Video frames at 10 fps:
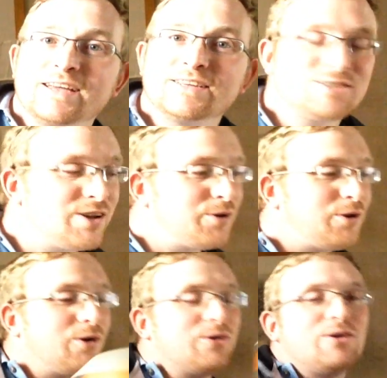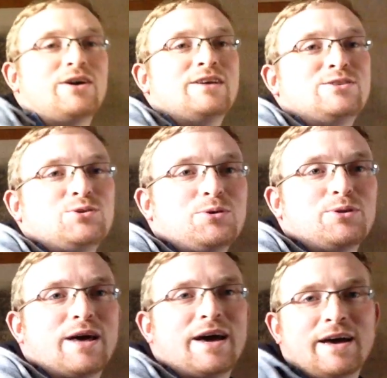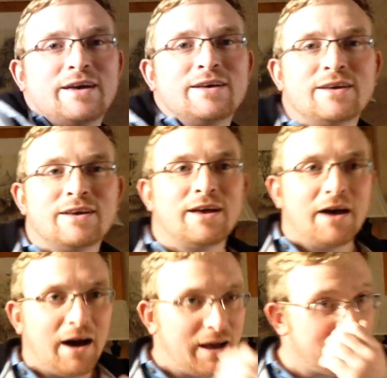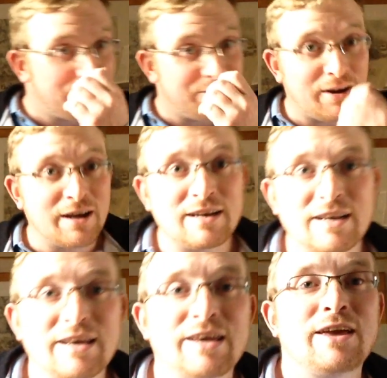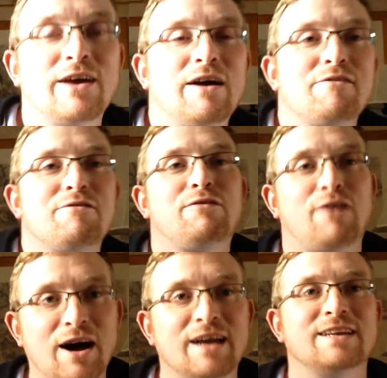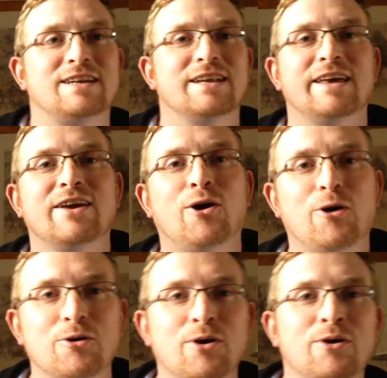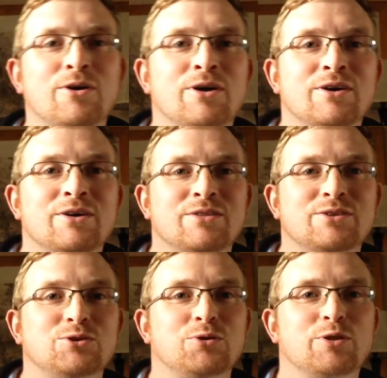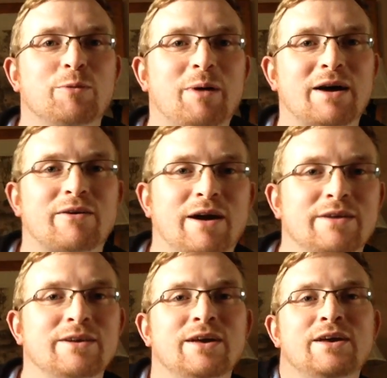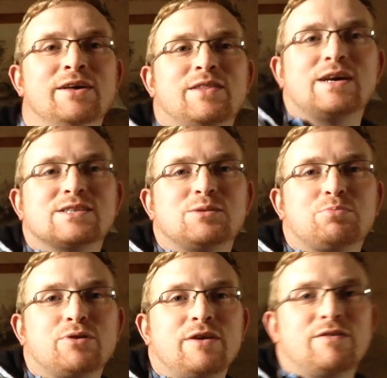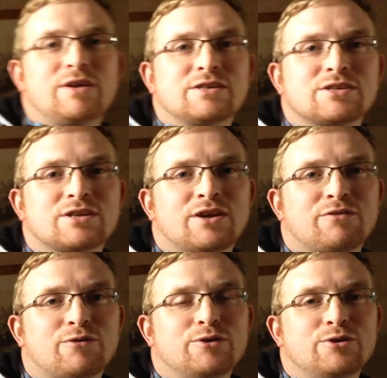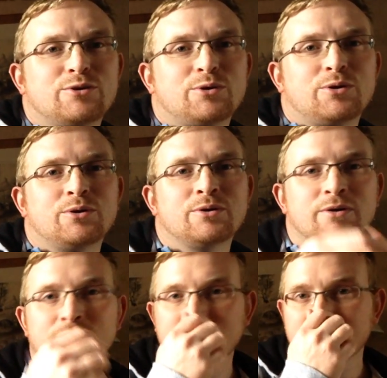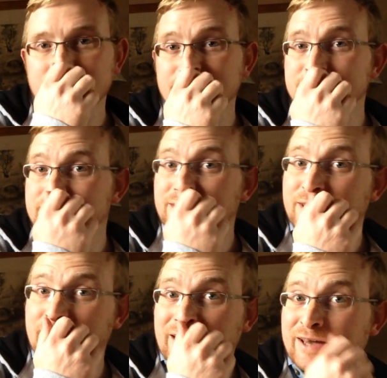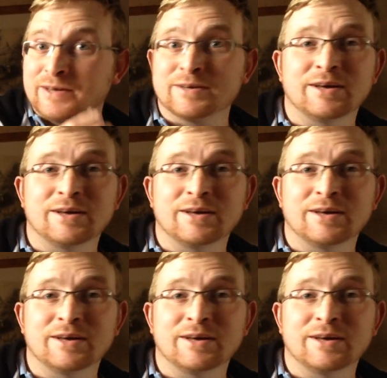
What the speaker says: is no longer a door there. I have finally hung the door in the background. That's the previous front door, you can see there,